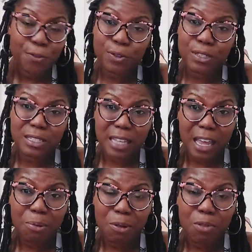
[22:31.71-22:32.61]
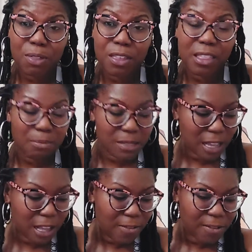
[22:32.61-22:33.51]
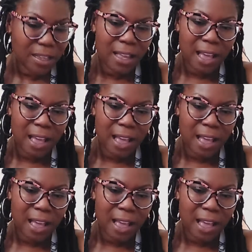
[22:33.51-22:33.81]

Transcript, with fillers: feel stable within themselves.